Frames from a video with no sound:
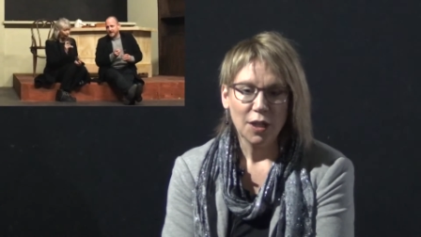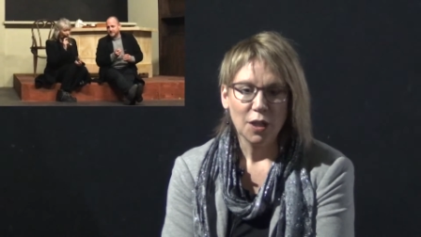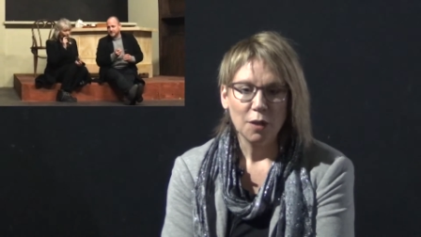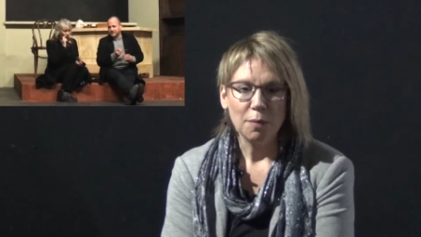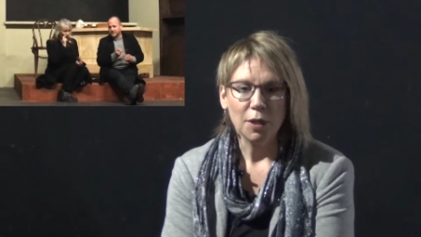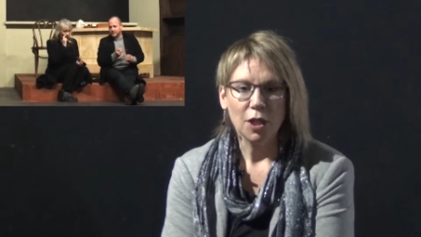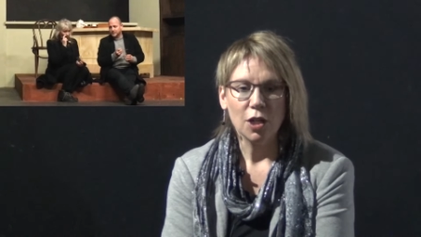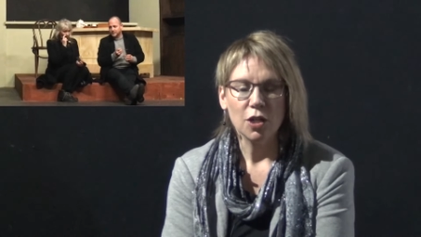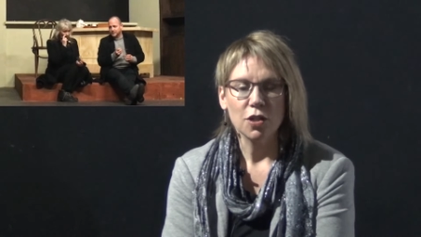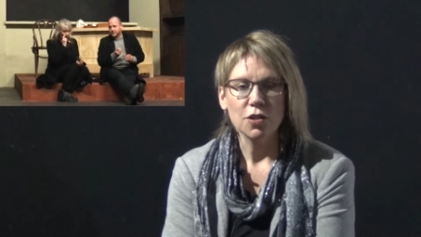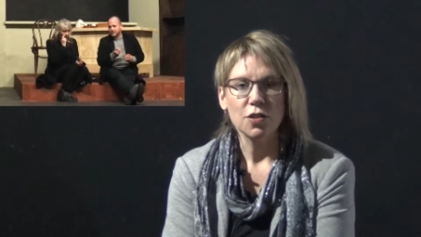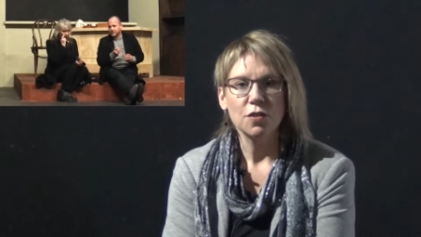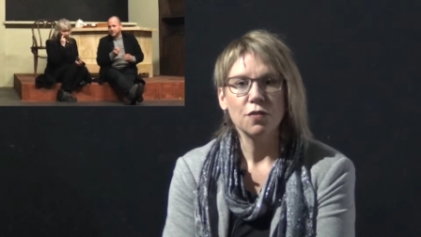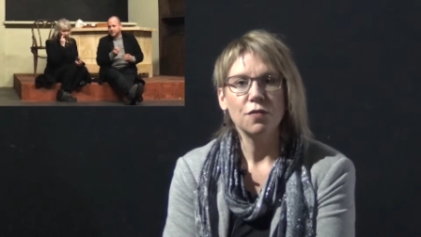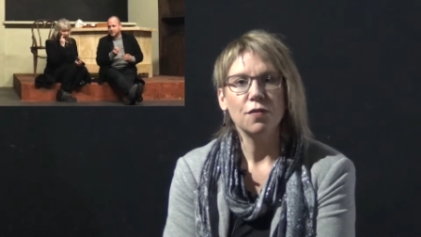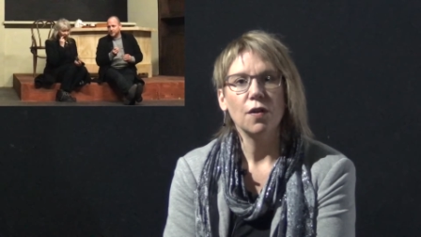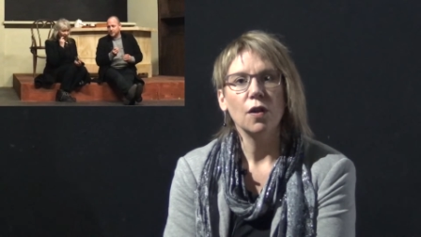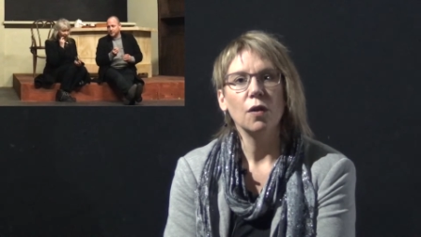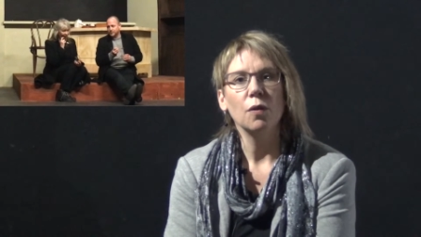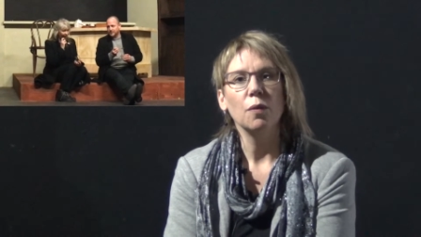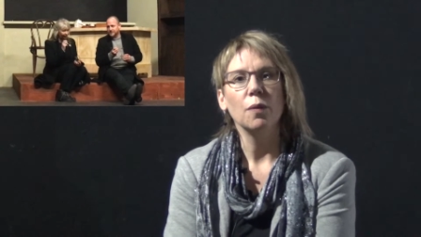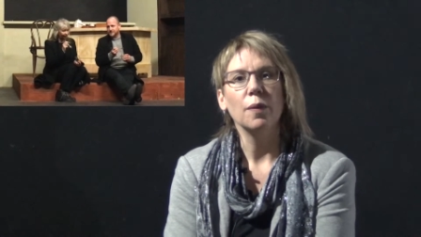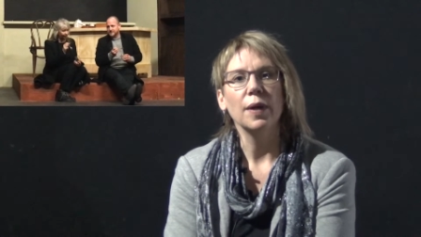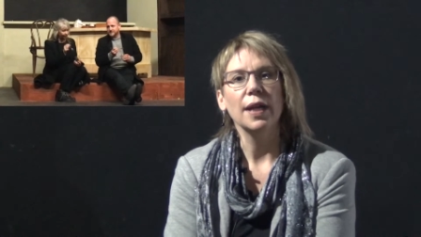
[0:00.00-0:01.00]
Because
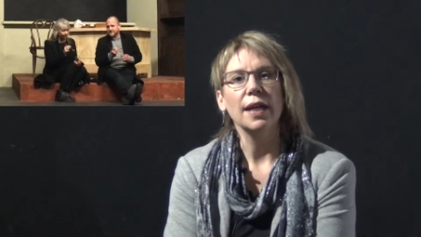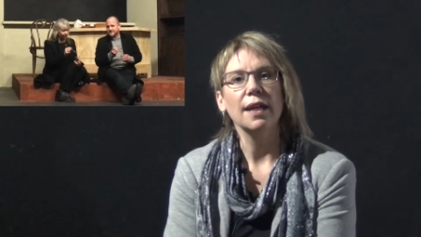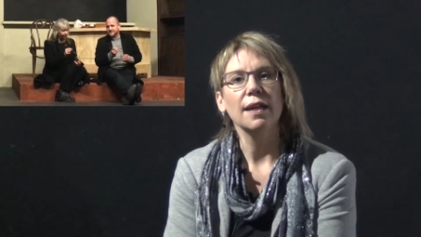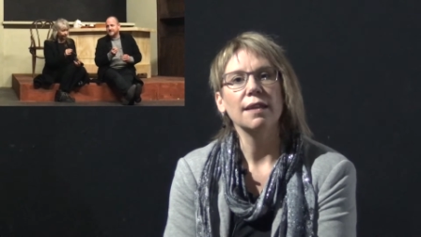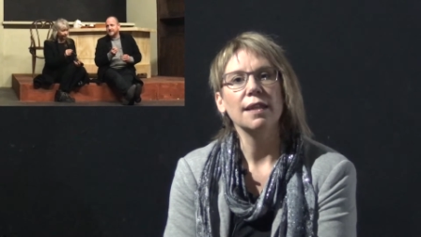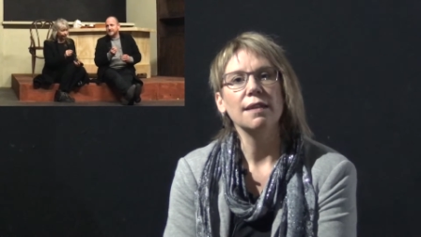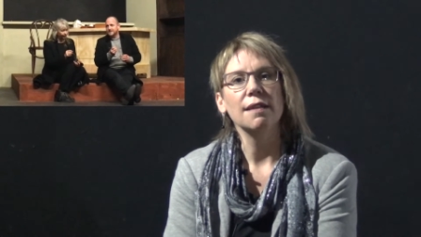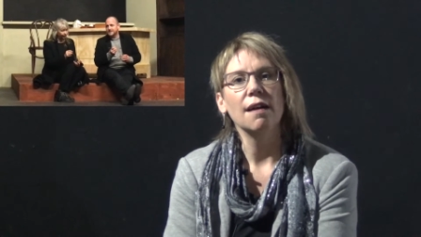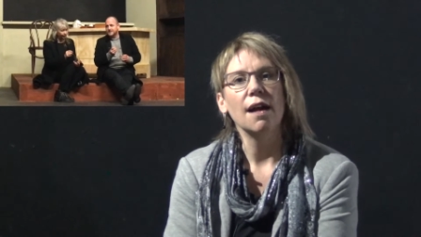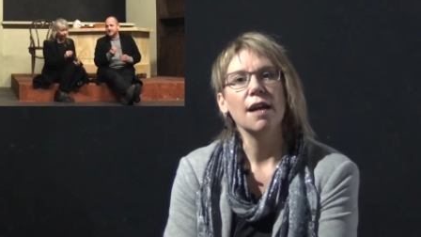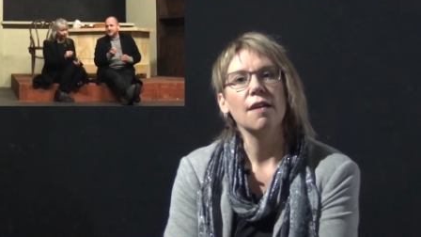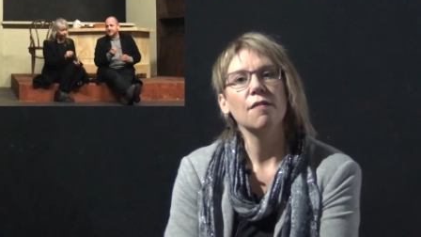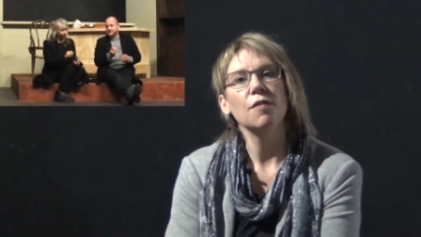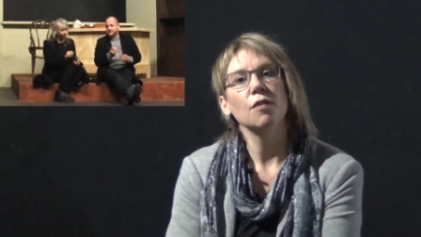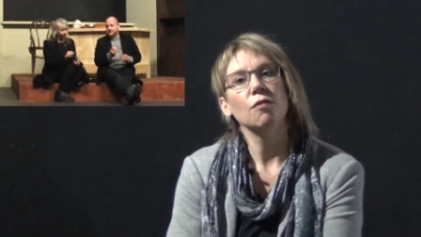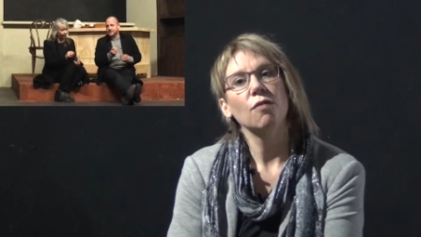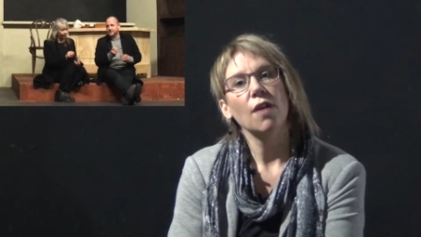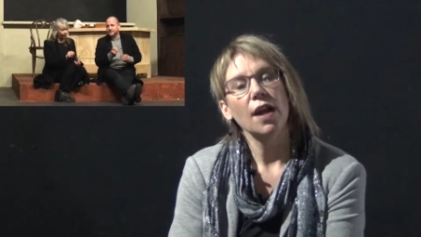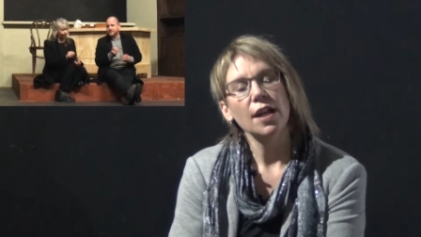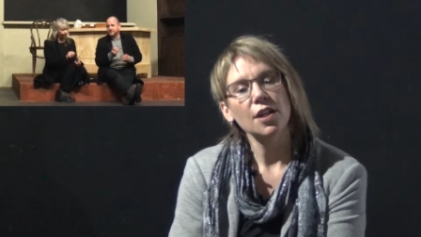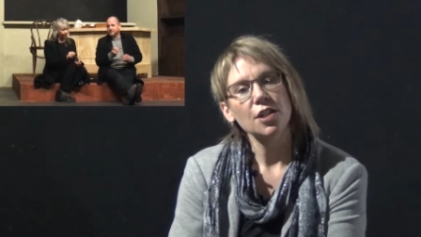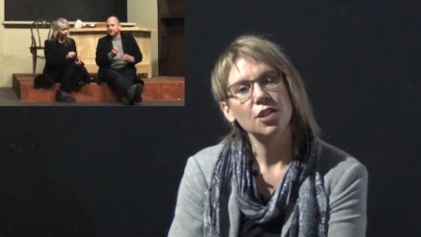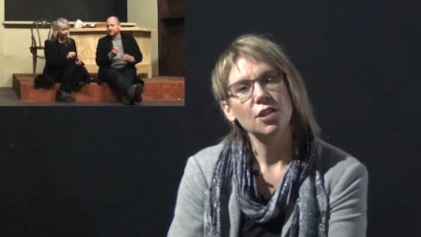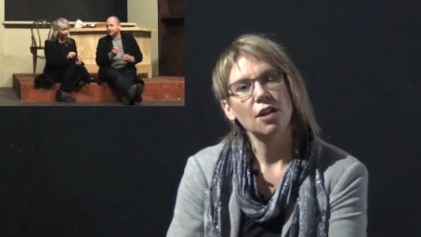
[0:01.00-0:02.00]
following the night of the
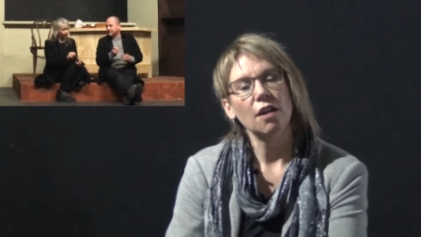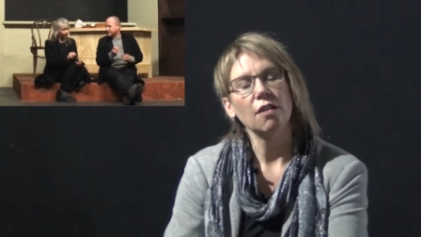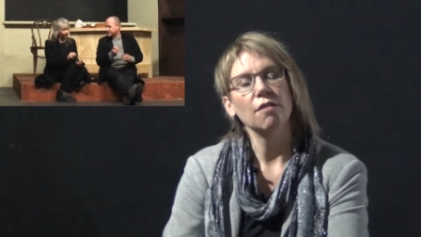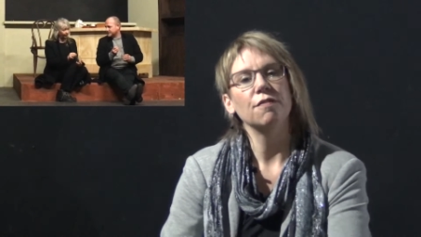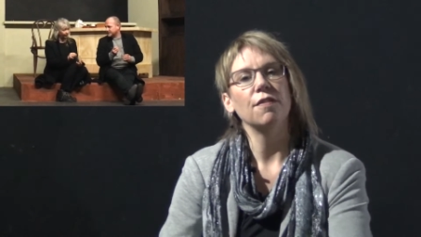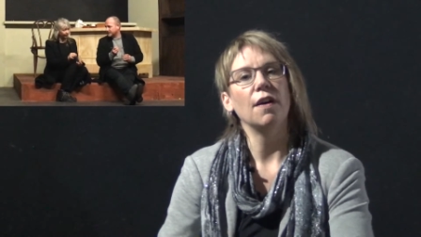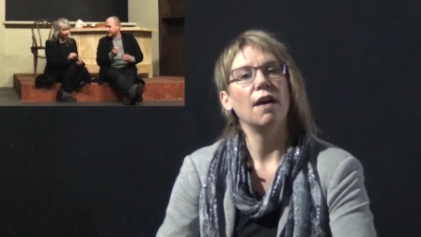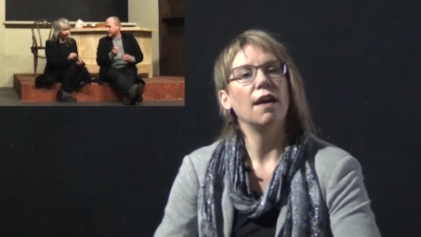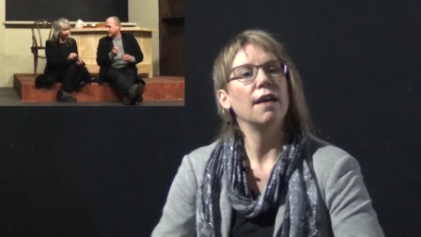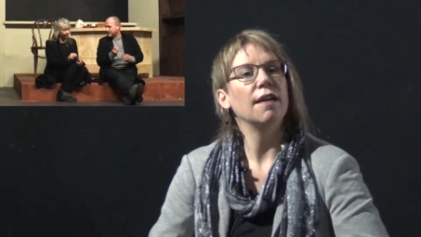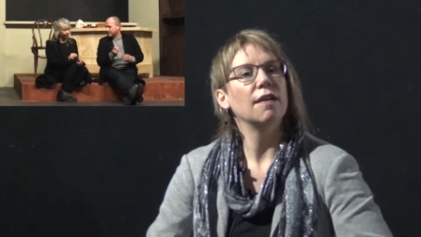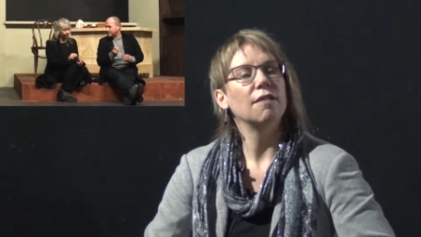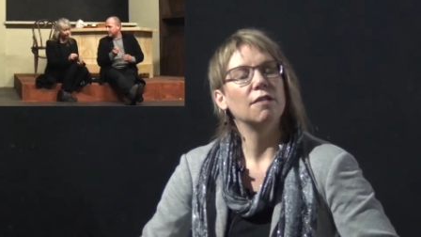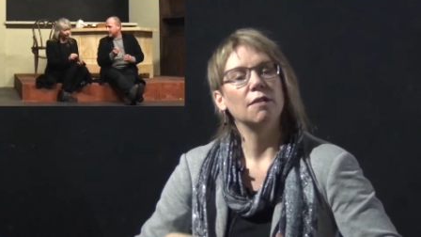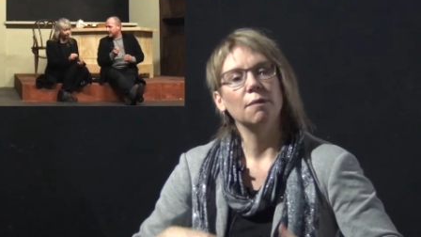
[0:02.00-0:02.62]
Reichstag fire,